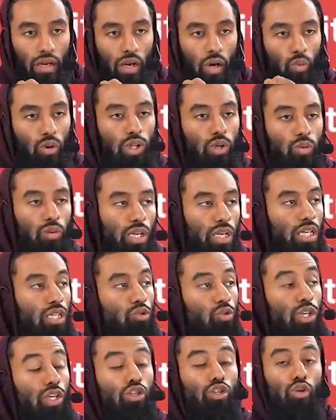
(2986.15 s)
what do we need
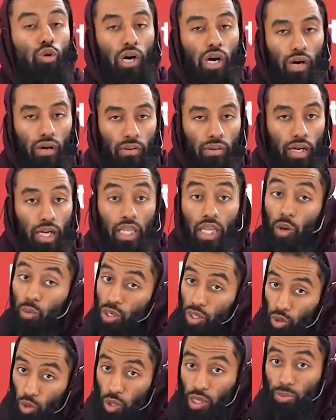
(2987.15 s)
to ensure? That we
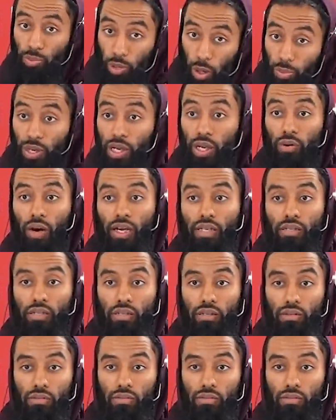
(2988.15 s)
do it properly, right?